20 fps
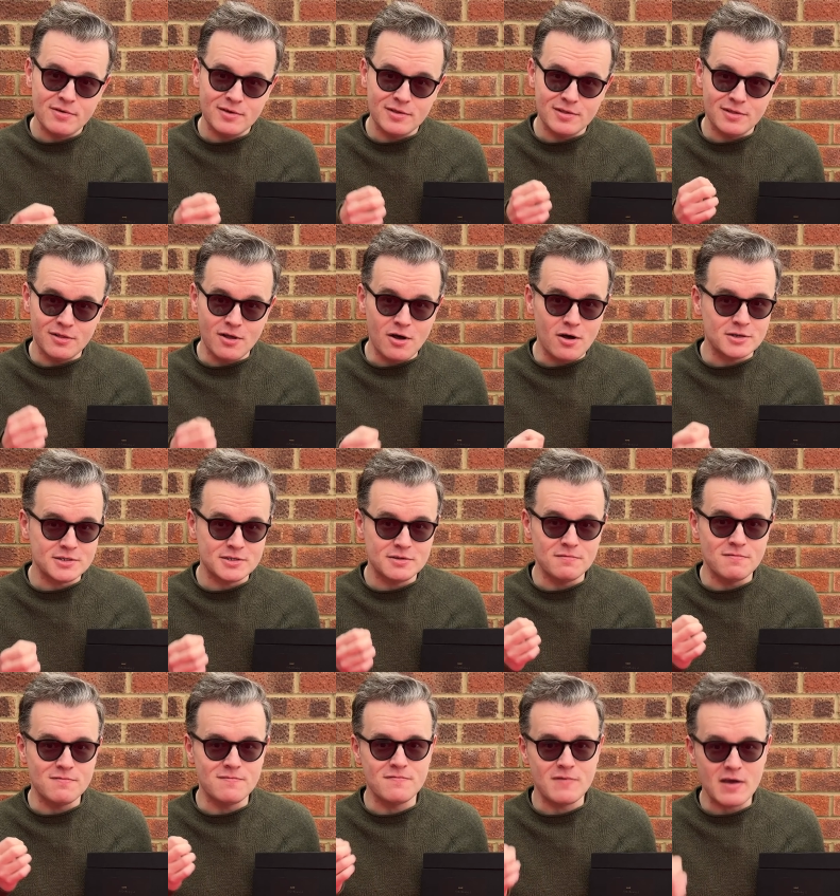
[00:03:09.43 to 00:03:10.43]
last a
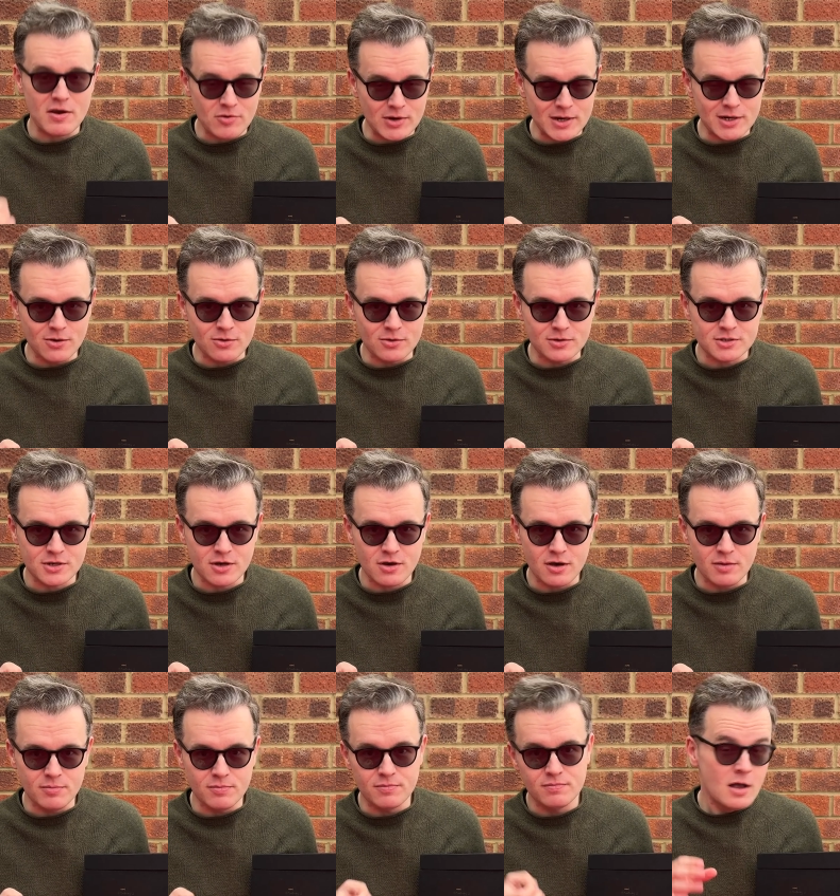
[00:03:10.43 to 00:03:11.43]
very long
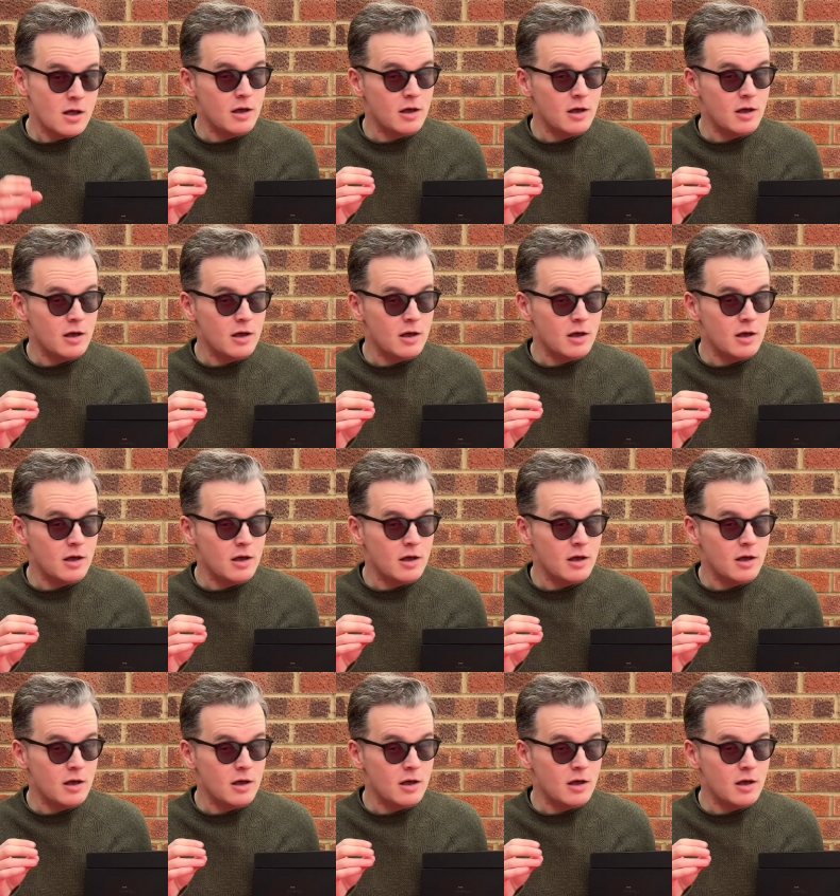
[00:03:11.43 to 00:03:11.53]
time.